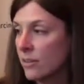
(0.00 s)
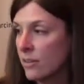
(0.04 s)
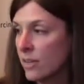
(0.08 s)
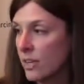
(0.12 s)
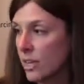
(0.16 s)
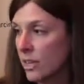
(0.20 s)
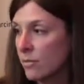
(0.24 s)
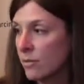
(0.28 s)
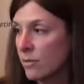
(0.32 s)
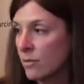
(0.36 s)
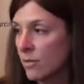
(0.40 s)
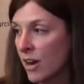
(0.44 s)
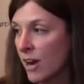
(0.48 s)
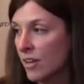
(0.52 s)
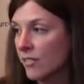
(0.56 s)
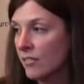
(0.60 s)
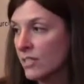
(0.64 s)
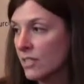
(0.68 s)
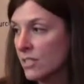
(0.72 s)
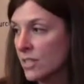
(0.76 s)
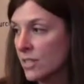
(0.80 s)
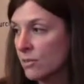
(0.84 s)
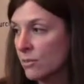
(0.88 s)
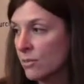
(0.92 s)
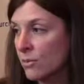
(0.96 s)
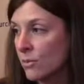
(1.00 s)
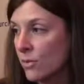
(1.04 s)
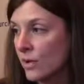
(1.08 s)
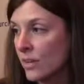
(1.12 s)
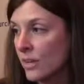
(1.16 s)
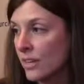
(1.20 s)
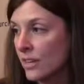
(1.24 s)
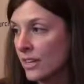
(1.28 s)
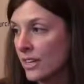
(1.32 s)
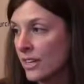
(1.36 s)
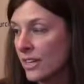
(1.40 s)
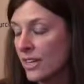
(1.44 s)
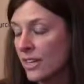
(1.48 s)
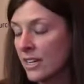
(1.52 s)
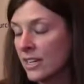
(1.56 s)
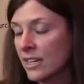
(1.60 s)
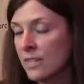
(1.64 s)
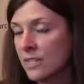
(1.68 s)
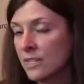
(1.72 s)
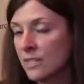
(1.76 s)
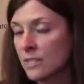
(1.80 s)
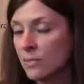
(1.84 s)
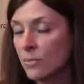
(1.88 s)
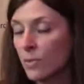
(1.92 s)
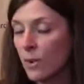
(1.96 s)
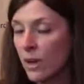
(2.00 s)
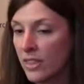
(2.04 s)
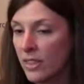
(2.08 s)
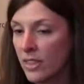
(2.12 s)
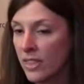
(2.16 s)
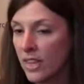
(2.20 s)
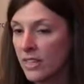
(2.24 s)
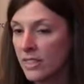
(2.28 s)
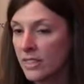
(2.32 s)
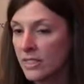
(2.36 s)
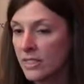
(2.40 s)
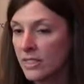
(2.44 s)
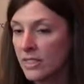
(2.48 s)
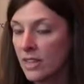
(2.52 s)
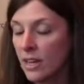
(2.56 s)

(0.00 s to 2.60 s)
the HIPAA privacy rule is one that